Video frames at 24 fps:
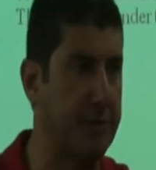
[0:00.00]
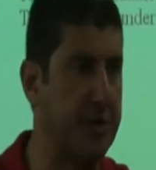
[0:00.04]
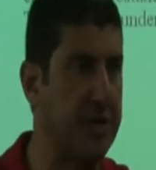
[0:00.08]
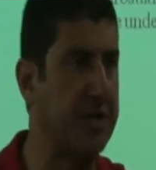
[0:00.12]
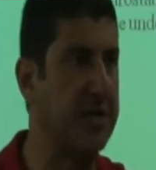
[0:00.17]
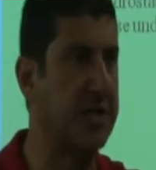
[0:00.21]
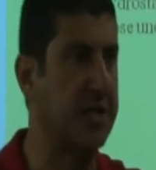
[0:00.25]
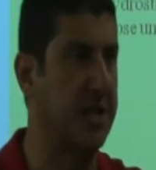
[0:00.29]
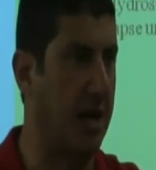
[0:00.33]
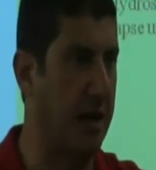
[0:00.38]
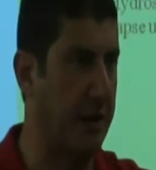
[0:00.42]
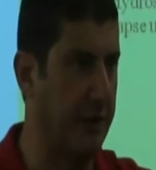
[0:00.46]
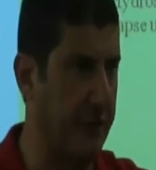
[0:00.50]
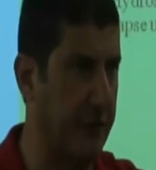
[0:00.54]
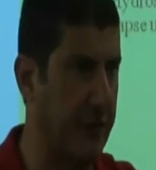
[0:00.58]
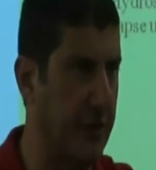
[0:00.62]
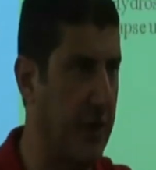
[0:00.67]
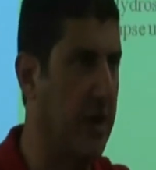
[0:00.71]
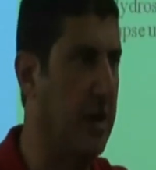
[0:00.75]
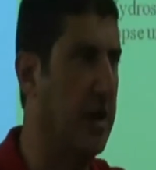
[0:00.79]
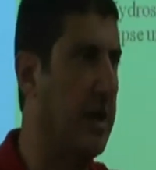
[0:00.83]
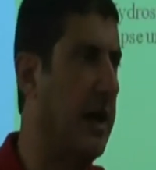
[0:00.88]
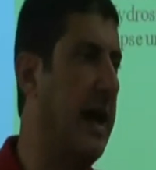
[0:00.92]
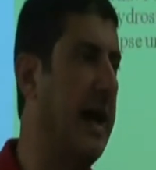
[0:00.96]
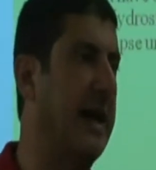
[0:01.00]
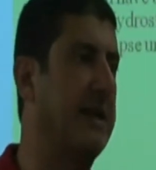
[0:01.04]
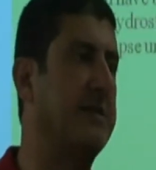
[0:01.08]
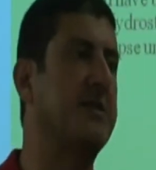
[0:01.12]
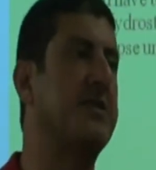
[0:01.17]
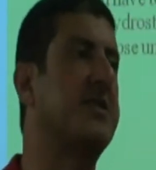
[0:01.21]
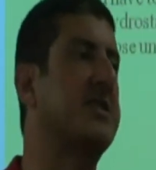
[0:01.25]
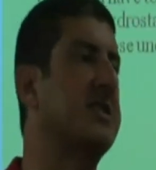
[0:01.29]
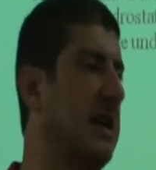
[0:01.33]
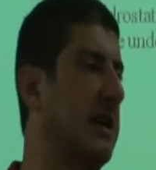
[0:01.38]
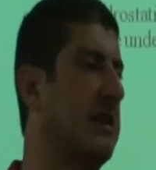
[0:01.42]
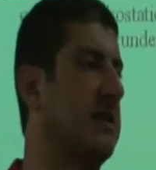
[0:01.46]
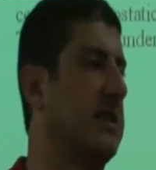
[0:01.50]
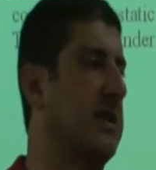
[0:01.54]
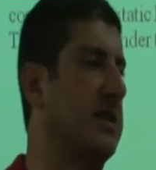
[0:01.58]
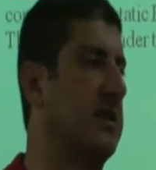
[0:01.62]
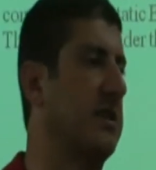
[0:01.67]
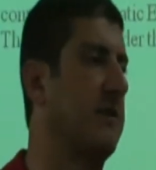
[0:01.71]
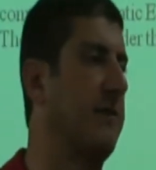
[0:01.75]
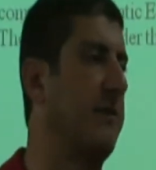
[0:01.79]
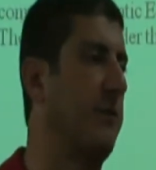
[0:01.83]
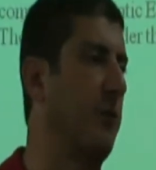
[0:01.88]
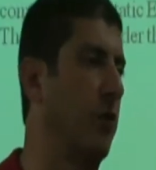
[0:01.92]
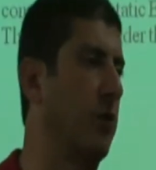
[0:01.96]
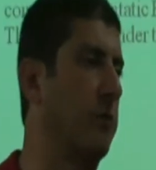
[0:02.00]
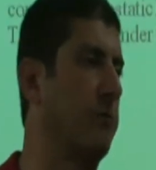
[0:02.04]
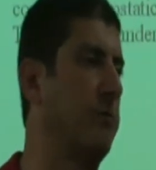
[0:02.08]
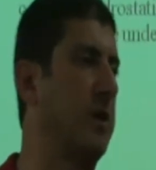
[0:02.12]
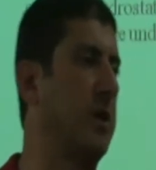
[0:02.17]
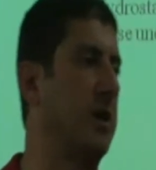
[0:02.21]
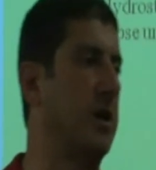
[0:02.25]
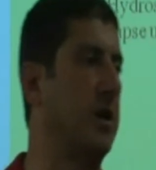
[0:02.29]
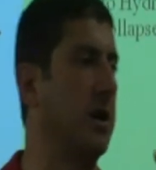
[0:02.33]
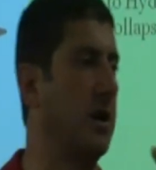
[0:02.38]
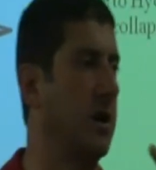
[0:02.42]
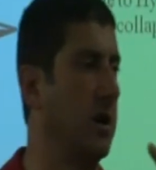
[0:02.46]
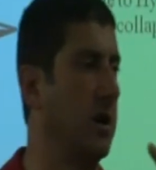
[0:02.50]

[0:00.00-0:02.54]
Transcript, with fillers: itself, and it's not going to form a